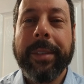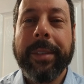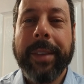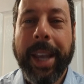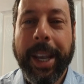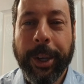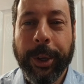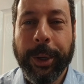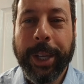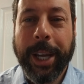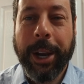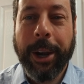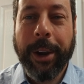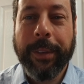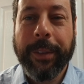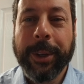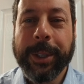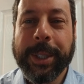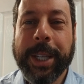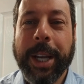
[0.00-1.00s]
Take good care
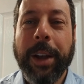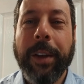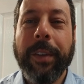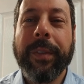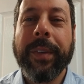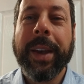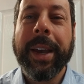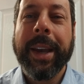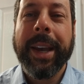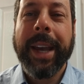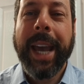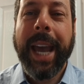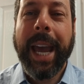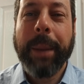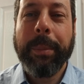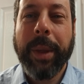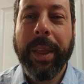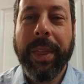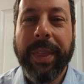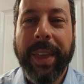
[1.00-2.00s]
of yourself
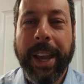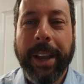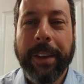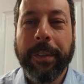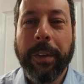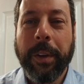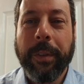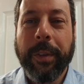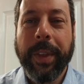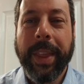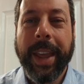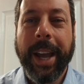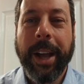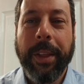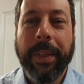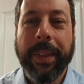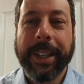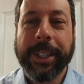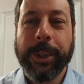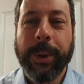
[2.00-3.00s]
and be thankful for the
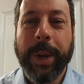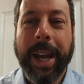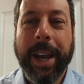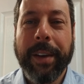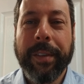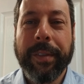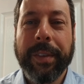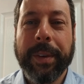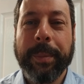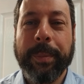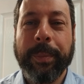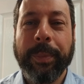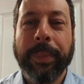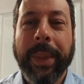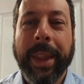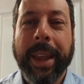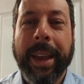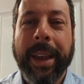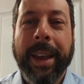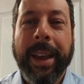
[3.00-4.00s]
health that you have.
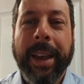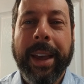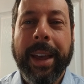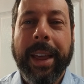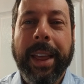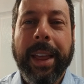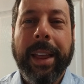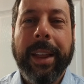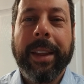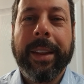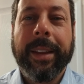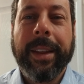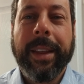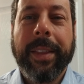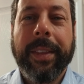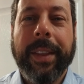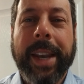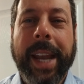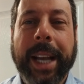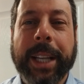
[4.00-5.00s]

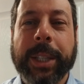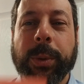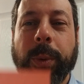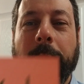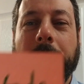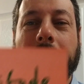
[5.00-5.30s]
The next